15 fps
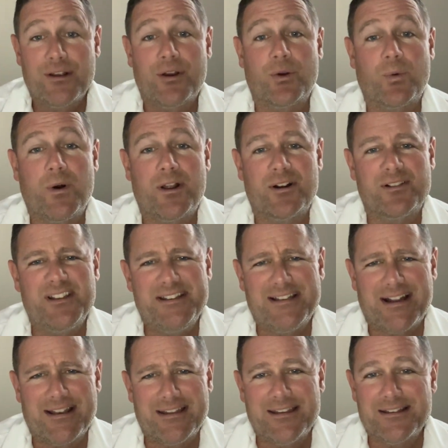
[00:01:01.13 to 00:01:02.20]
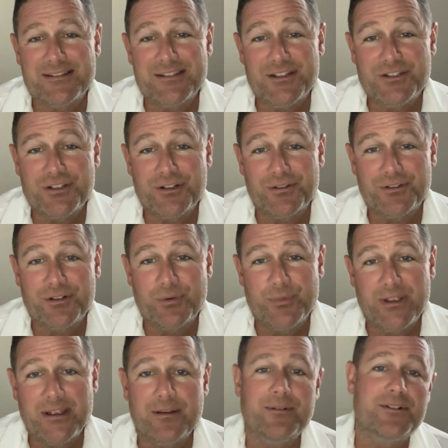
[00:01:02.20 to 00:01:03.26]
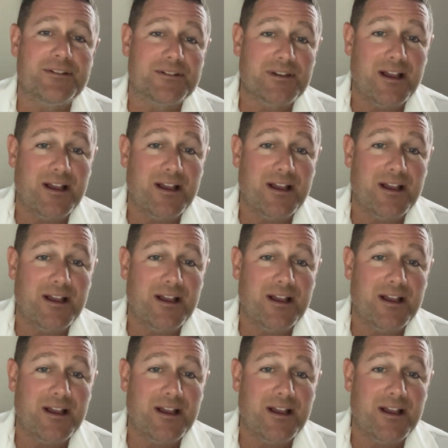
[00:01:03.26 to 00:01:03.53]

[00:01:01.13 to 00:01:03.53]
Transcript: or water leaked out of the incision a little bit, which is